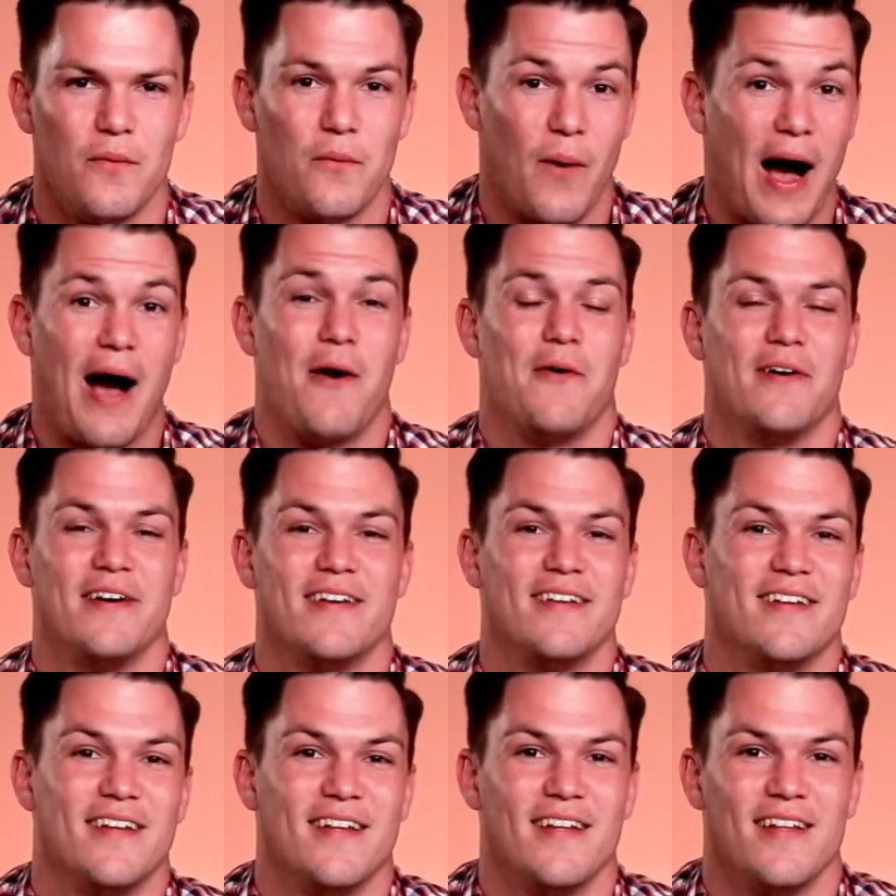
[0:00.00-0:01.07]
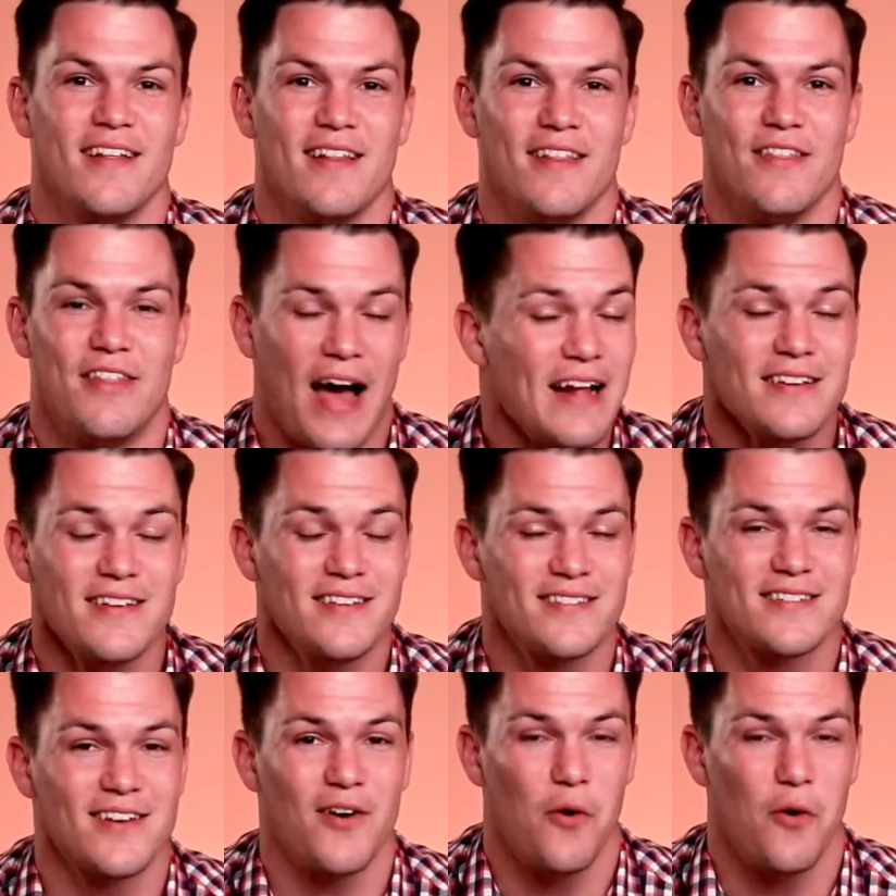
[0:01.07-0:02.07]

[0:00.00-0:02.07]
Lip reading: Wow. That is